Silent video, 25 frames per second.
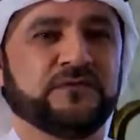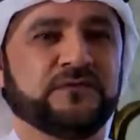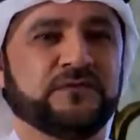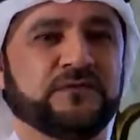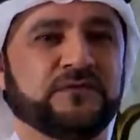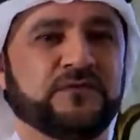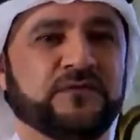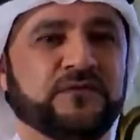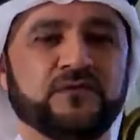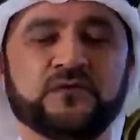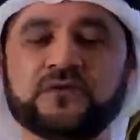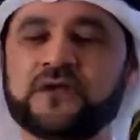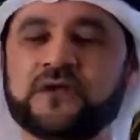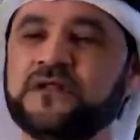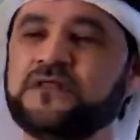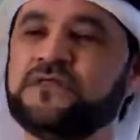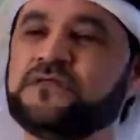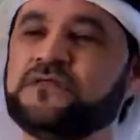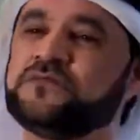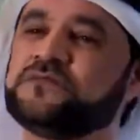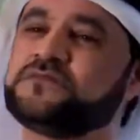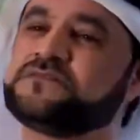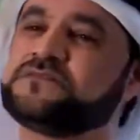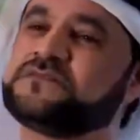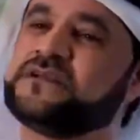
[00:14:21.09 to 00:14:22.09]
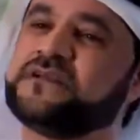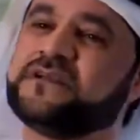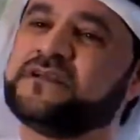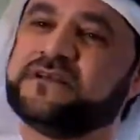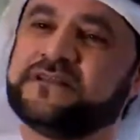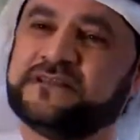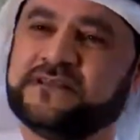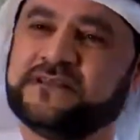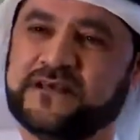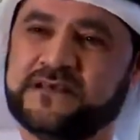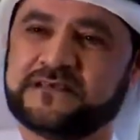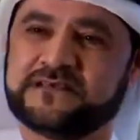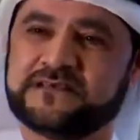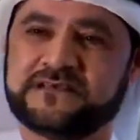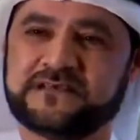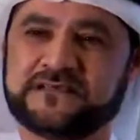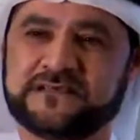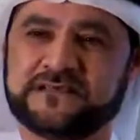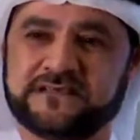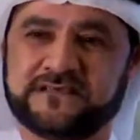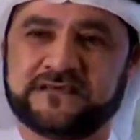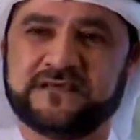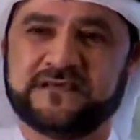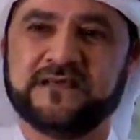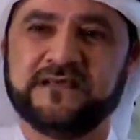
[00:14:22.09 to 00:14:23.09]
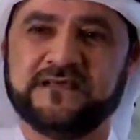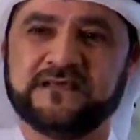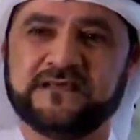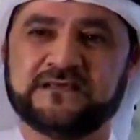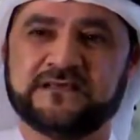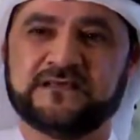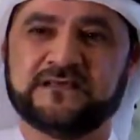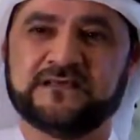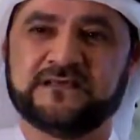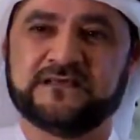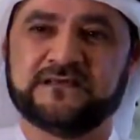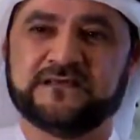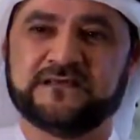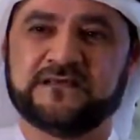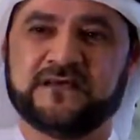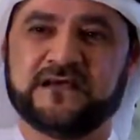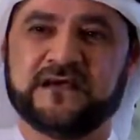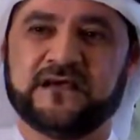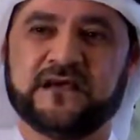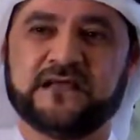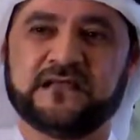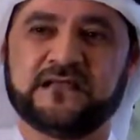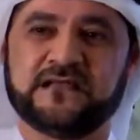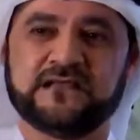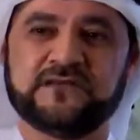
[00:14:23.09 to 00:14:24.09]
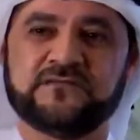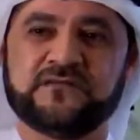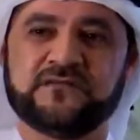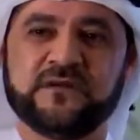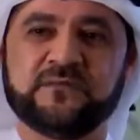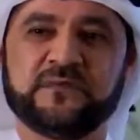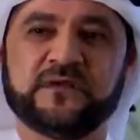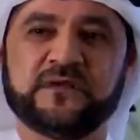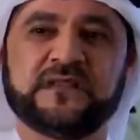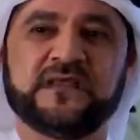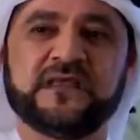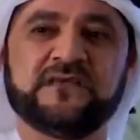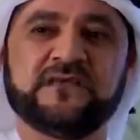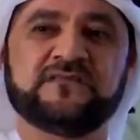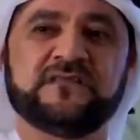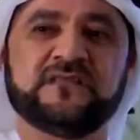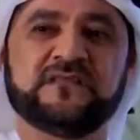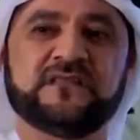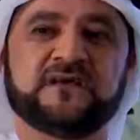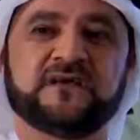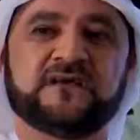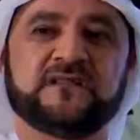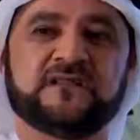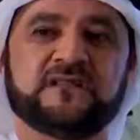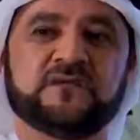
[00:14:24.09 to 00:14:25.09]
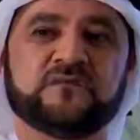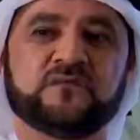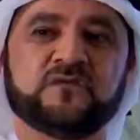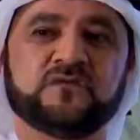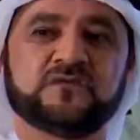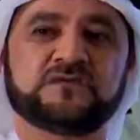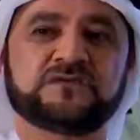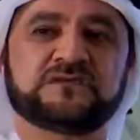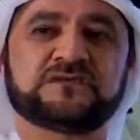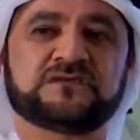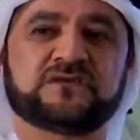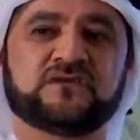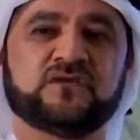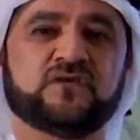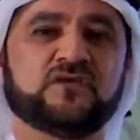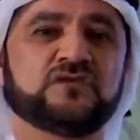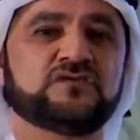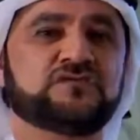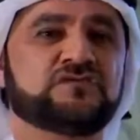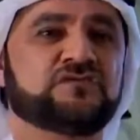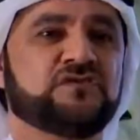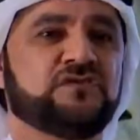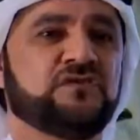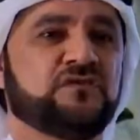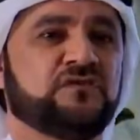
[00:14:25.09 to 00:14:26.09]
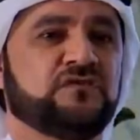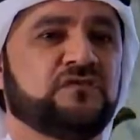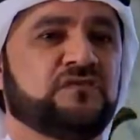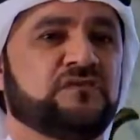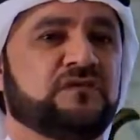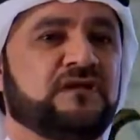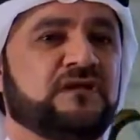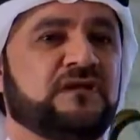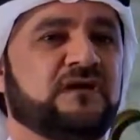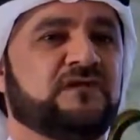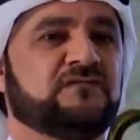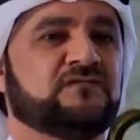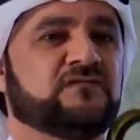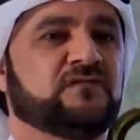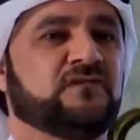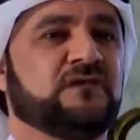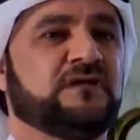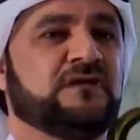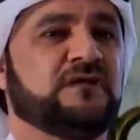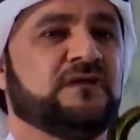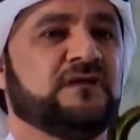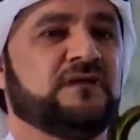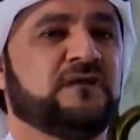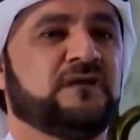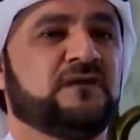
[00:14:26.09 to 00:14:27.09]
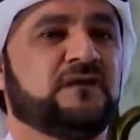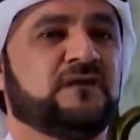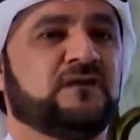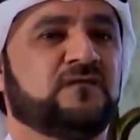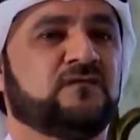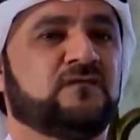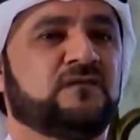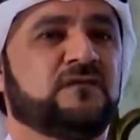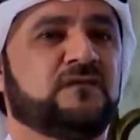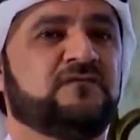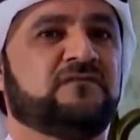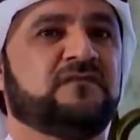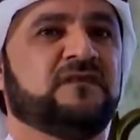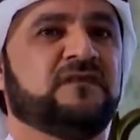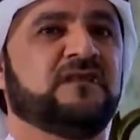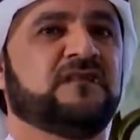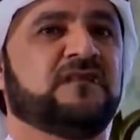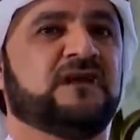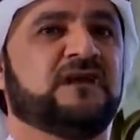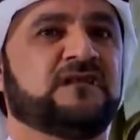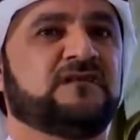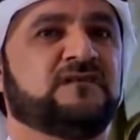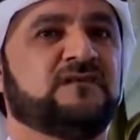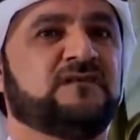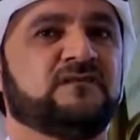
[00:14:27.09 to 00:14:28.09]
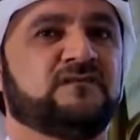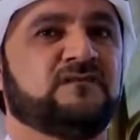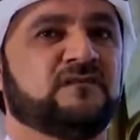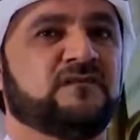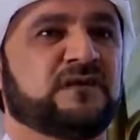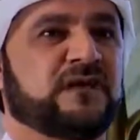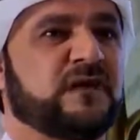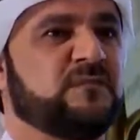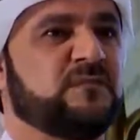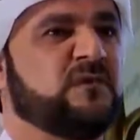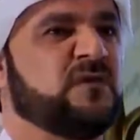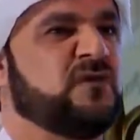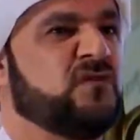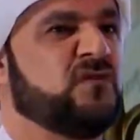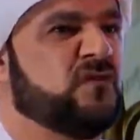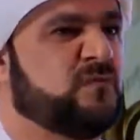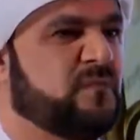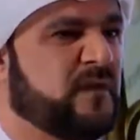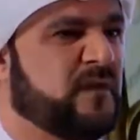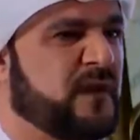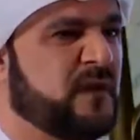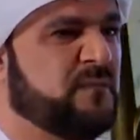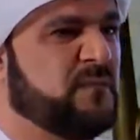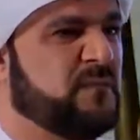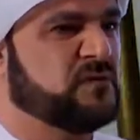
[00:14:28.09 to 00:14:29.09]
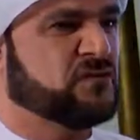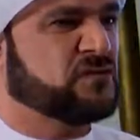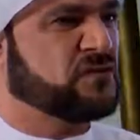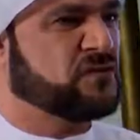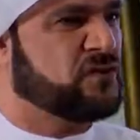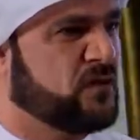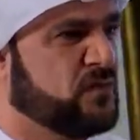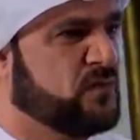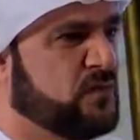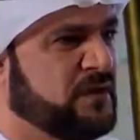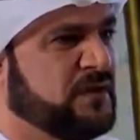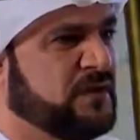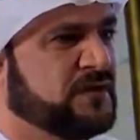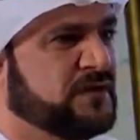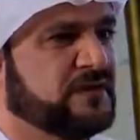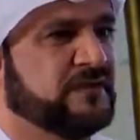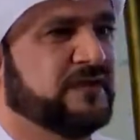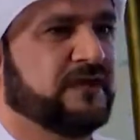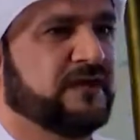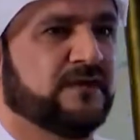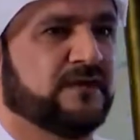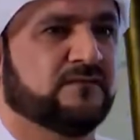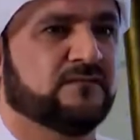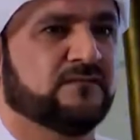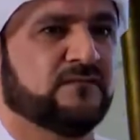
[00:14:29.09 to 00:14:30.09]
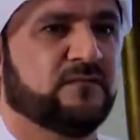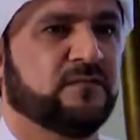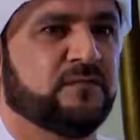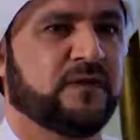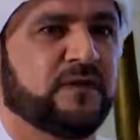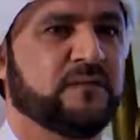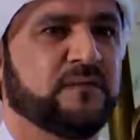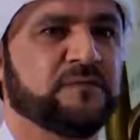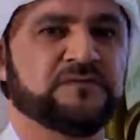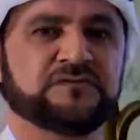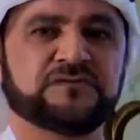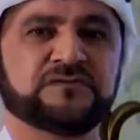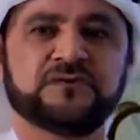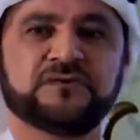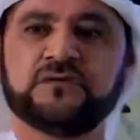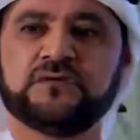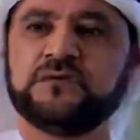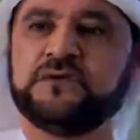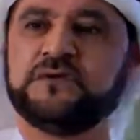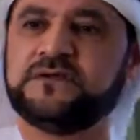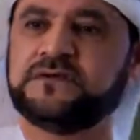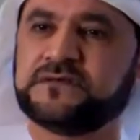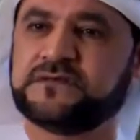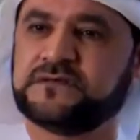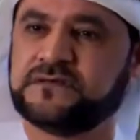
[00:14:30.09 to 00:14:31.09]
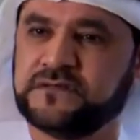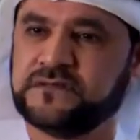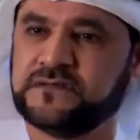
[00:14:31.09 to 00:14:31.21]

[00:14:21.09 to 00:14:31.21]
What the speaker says: you run through a struggle, as I said, right? And everybody, even the most close to you, the loved one, will feel that, you're becoming so weird now. You're becoming so weird.